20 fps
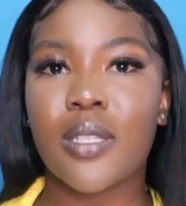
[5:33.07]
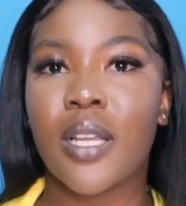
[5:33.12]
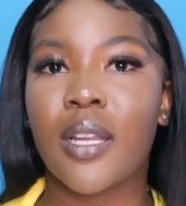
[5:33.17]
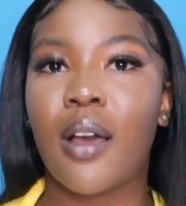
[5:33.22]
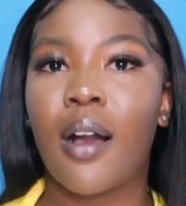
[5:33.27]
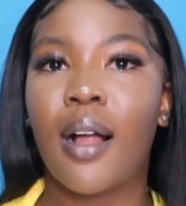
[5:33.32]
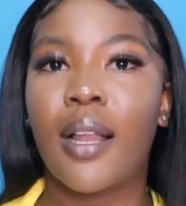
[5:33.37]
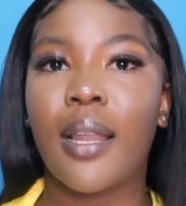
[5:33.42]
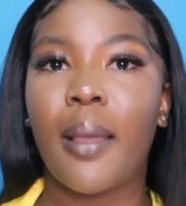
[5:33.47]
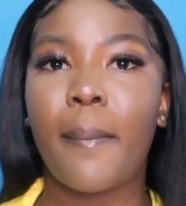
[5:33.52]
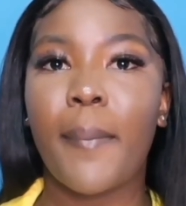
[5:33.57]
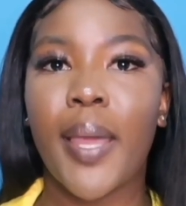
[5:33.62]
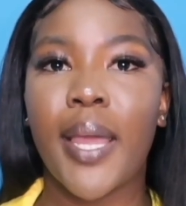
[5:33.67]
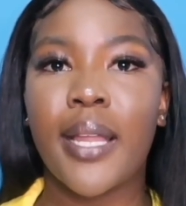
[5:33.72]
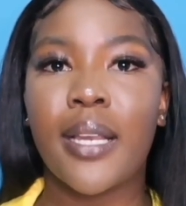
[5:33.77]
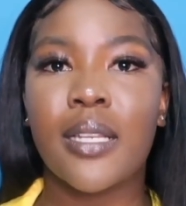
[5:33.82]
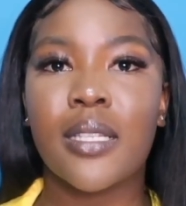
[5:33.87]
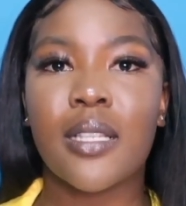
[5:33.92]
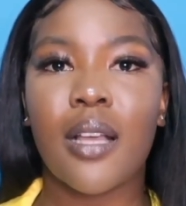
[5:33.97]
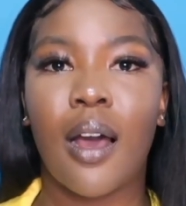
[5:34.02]
So it all
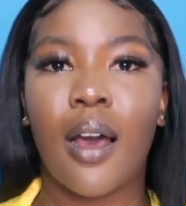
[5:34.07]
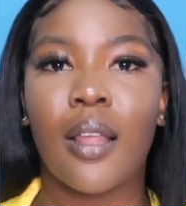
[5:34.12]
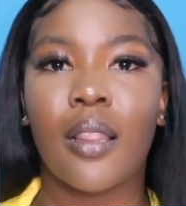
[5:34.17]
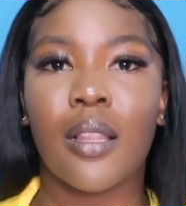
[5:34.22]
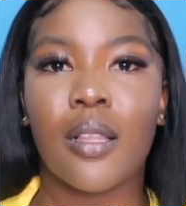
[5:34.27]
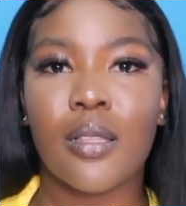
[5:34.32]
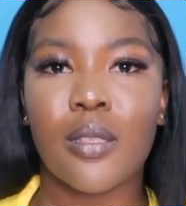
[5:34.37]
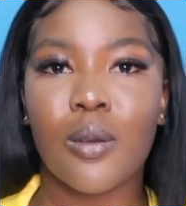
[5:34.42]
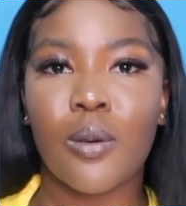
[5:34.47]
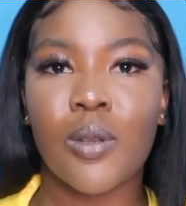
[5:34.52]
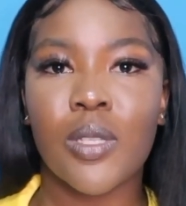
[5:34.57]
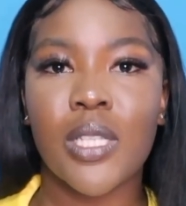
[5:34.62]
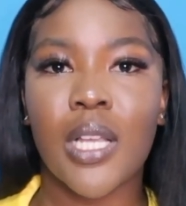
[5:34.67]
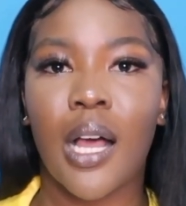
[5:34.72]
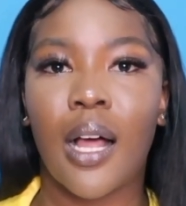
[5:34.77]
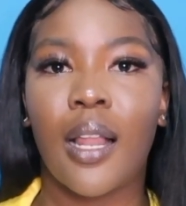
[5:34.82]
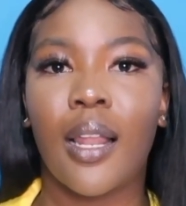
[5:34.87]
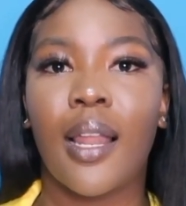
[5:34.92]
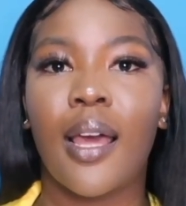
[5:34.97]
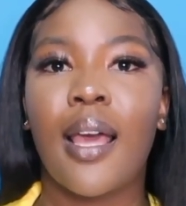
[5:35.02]
depends on the
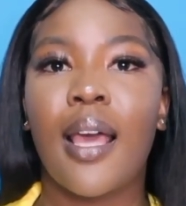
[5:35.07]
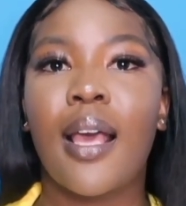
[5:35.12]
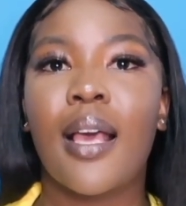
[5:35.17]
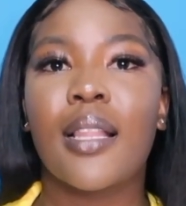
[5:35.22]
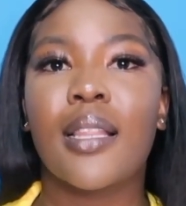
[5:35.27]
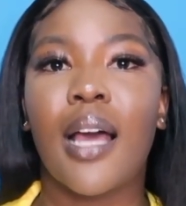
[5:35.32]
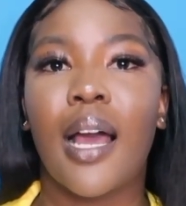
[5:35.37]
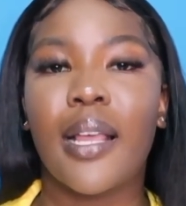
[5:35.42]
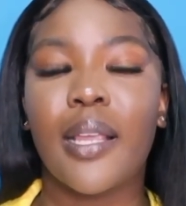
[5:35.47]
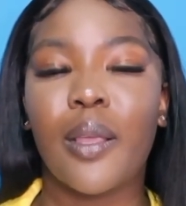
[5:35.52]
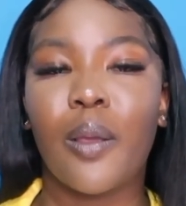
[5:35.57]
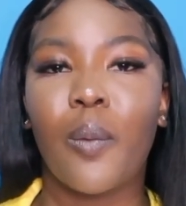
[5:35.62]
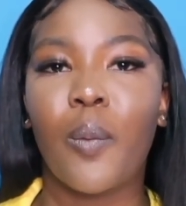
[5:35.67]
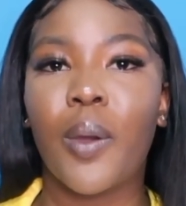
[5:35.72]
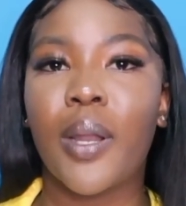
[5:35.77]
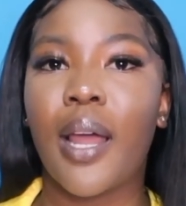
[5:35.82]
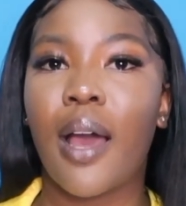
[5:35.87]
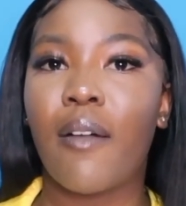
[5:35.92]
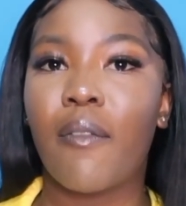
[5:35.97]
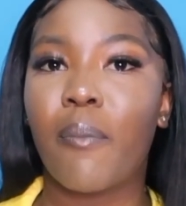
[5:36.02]
total that you
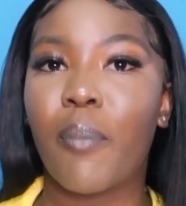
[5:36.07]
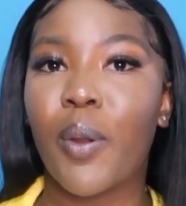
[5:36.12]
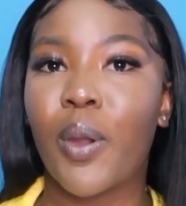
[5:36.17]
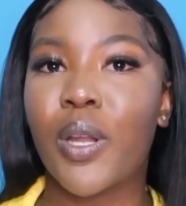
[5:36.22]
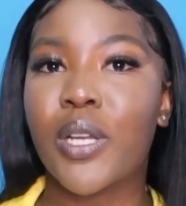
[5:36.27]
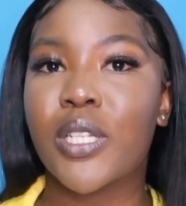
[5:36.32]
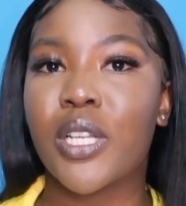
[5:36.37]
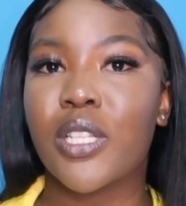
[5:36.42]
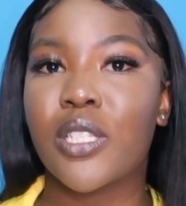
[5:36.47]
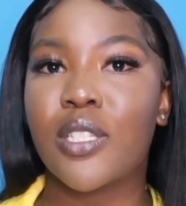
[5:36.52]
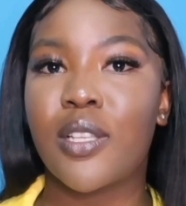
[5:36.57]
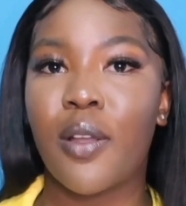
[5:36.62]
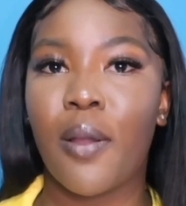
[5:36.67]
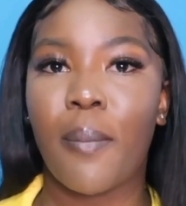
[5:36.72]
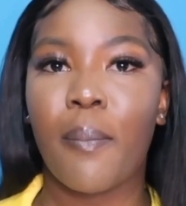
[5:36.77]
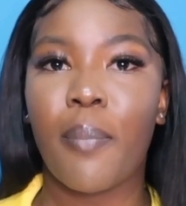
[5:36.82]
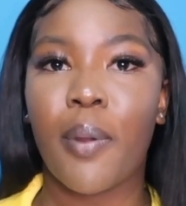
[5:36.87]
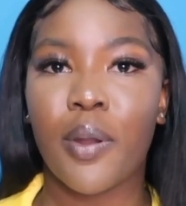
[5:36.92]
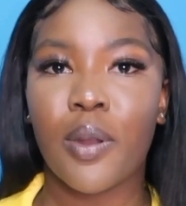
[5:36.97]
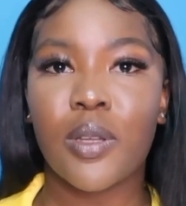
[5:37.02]
would have purchased
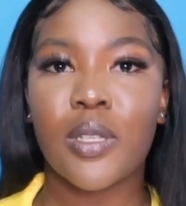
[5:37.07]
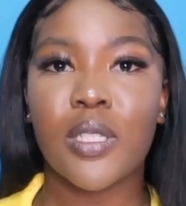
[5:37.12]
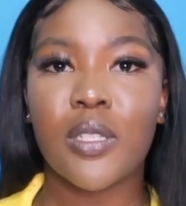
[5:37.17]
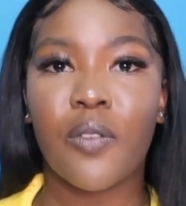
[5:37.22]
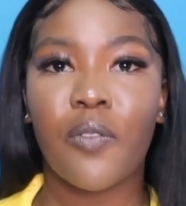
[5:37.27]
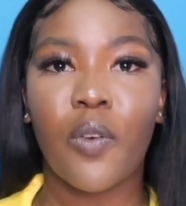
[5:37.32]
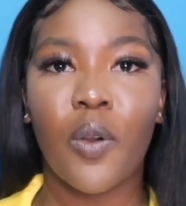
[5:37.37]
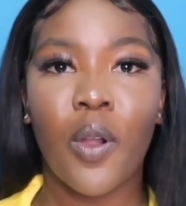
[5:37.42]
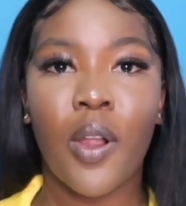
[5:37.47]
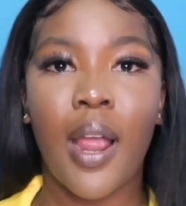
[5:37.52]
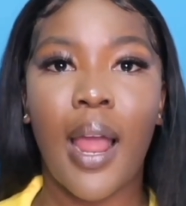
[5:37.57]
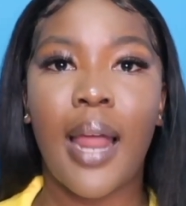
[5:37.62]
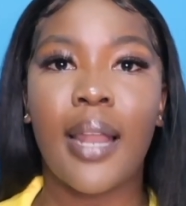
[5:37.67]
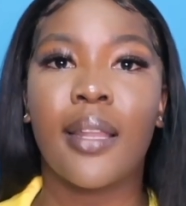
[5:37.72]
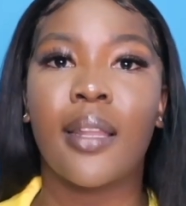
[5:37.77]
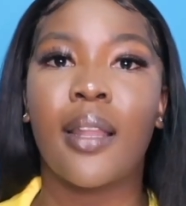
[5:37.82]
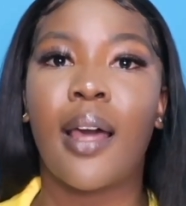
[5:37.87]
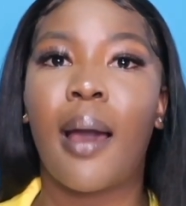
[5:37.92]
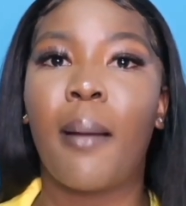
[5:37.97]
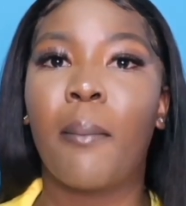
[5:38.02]
your products for
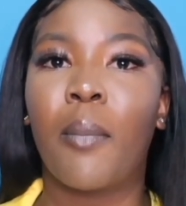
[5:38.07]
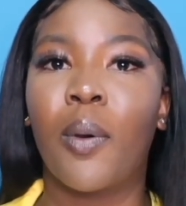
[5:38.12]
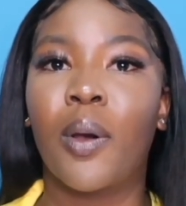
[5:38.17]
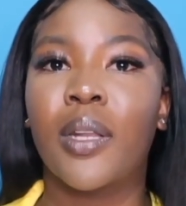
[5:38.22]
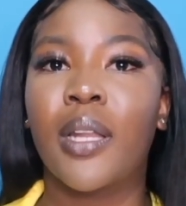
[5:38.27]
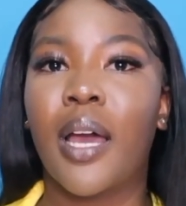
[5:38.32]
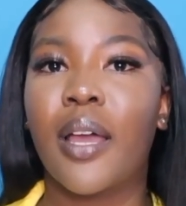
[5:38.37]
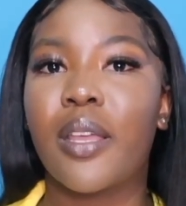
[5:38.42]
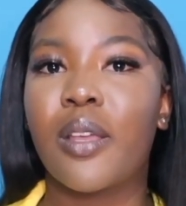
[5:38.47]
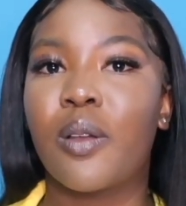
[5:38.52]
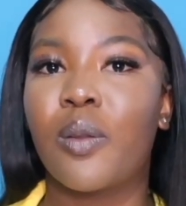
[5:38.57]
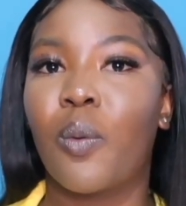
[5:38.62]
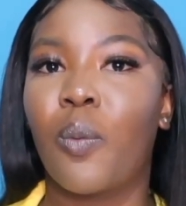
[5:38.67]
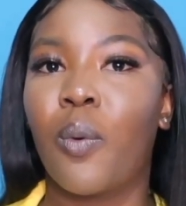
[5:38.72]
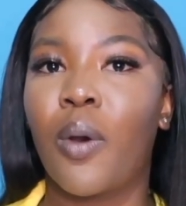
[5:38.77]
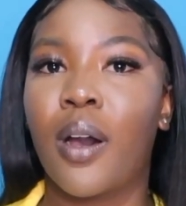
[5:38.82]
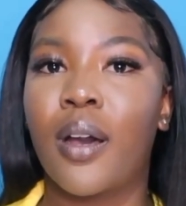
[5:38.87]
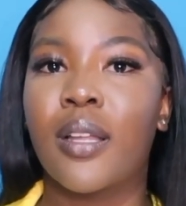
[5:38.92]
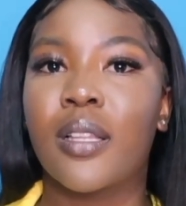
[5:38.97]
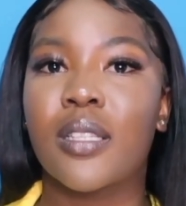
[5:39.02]
and the amount that you'd
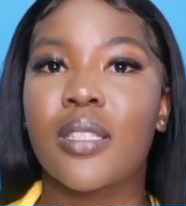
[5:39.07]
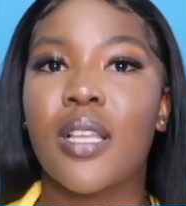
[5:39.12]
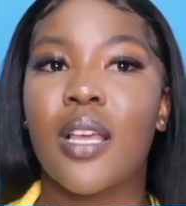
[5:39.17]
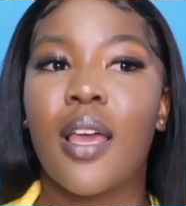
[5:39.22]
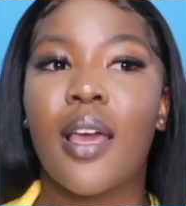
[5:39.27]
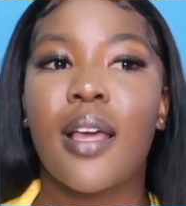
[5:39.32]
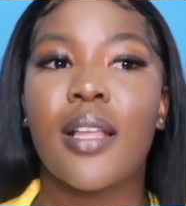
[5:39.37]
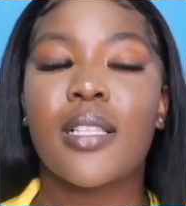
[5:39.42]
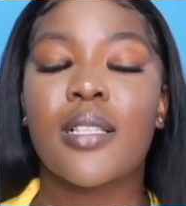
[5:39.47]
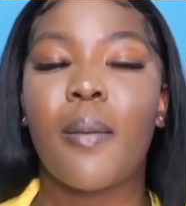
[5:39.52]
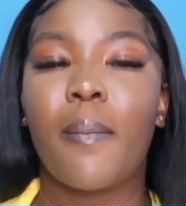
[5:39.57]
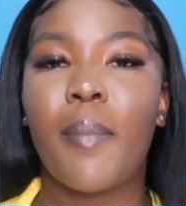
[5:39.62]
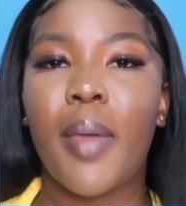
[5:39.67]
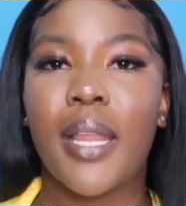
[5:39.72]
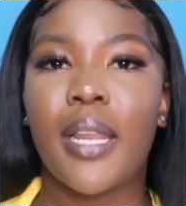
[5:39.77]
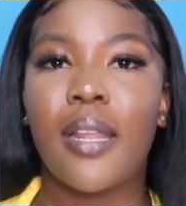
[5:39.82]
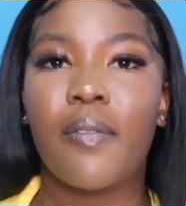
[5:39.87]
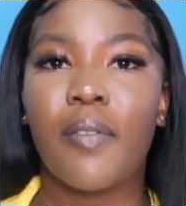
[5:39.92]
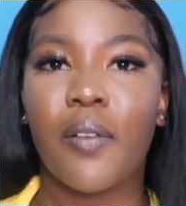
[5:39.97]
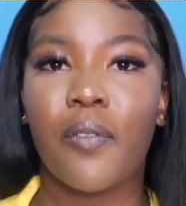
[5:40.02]
want to
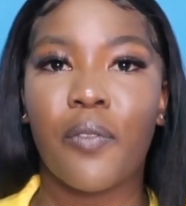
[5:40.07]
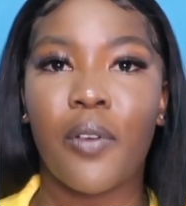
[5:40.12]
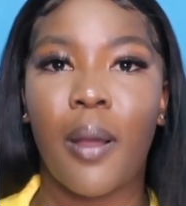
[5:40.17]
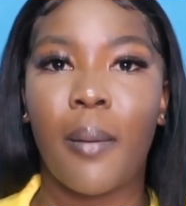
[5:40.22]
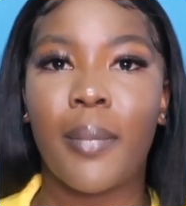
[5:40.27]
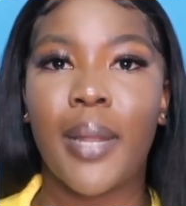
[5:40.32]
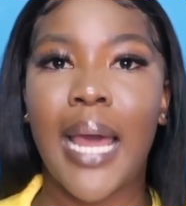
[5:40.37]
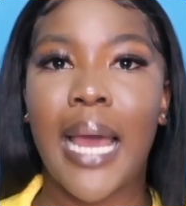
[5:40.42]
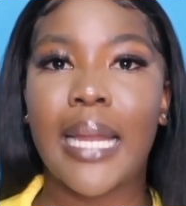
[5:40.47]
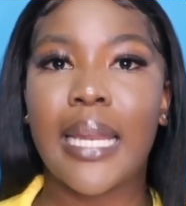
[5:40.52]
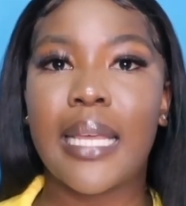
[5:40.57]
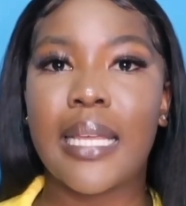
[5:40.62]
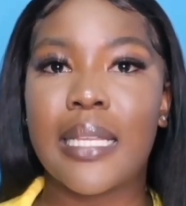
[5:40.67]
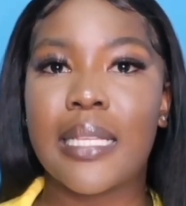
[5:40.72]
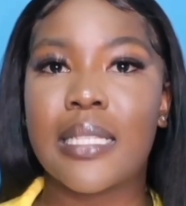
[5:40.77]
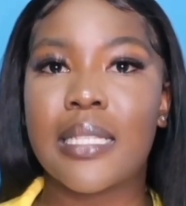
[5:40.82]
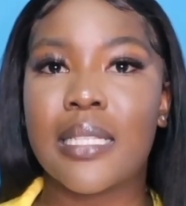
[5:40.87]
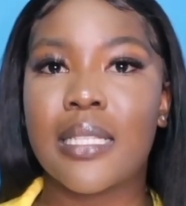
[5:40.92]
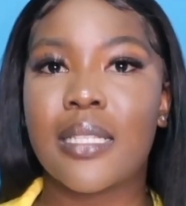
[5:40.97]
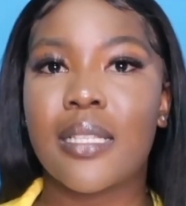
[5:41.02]
benefit from. That
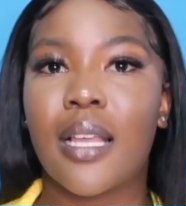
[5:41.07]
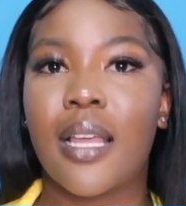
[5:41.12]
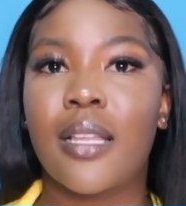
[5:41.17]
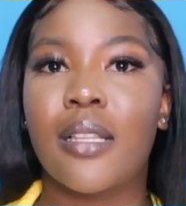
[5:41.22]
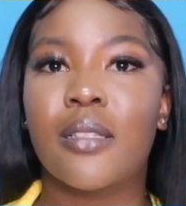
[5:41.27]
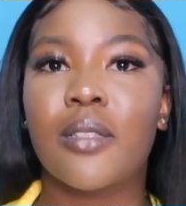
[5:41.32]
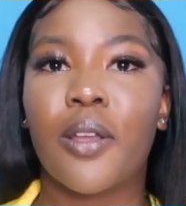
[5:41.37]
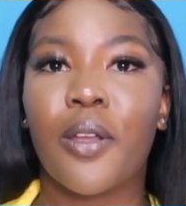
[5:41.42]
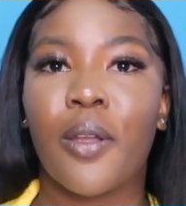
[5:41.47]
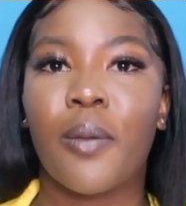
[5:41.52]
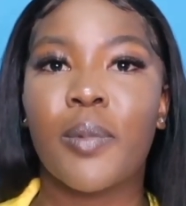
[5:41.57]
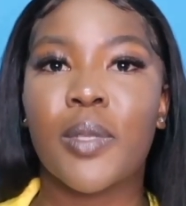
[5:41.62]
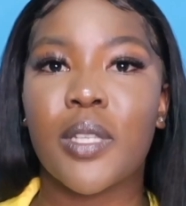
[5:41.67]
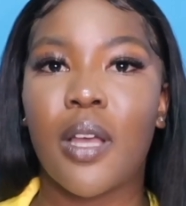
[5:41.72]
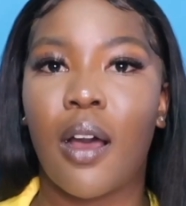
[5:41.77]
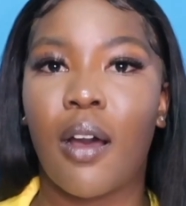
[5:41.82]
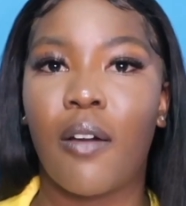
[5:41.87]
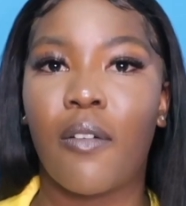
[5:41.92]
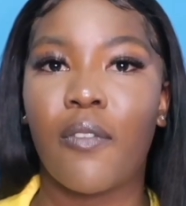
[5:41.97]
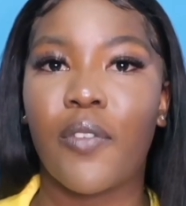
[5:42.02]
is in terms
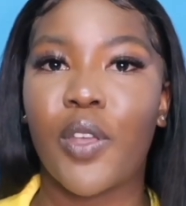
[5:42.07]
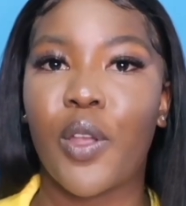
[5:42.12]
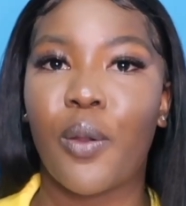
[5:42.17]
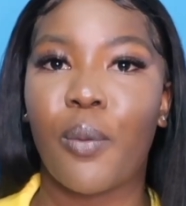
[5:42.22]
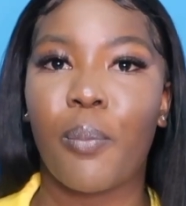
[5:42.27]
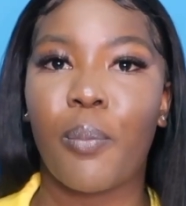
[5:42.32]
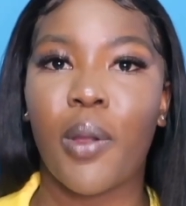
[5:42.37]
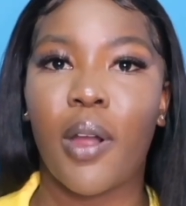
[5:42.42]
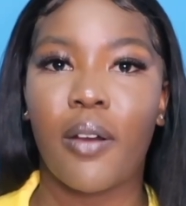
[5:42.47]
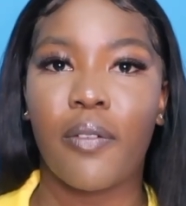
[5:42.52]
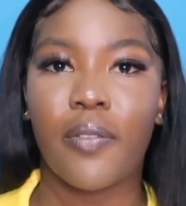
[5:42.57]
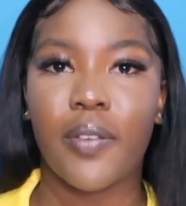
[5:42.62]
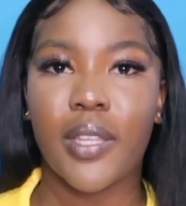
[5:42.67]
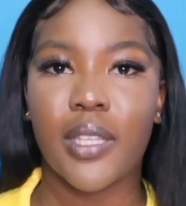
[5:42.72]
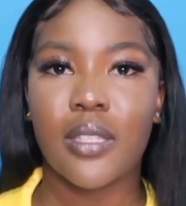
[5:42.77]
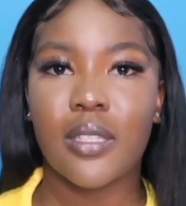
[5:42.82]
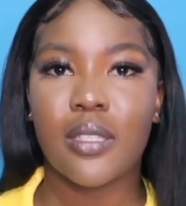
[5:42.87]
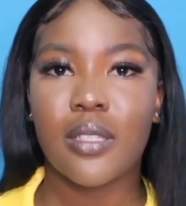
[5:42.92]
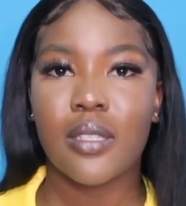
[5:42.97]
of your profit.